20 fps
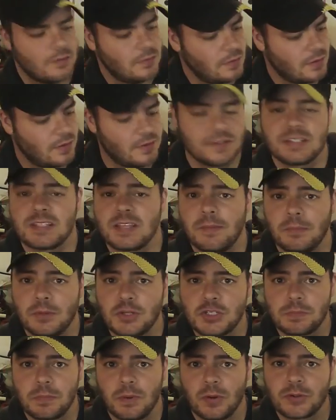an
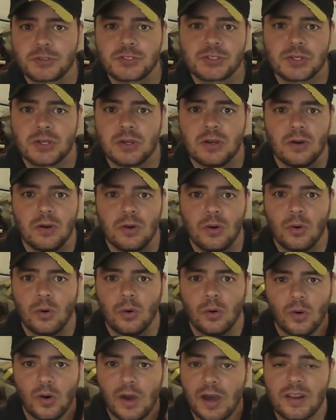assemblage box,
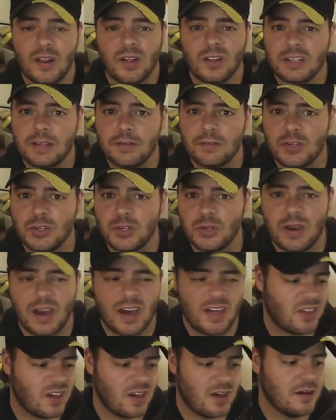and I'll give you
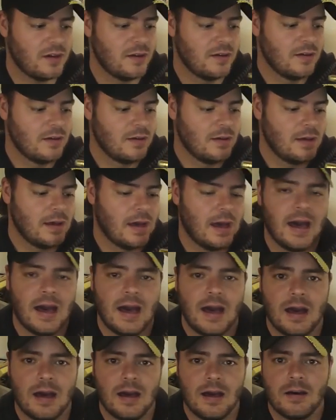other
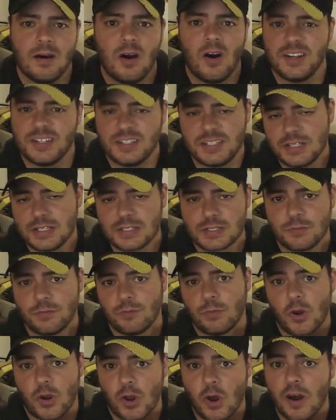ideas of
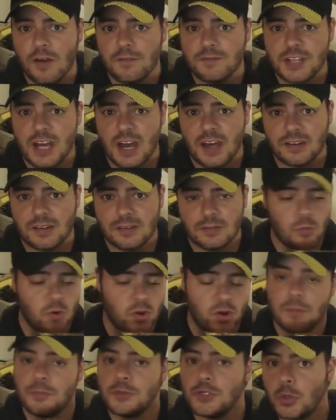what I've done and what
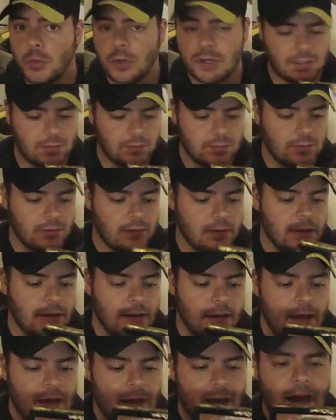I'm doing.
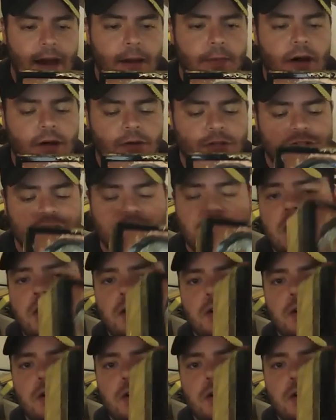I'll just turn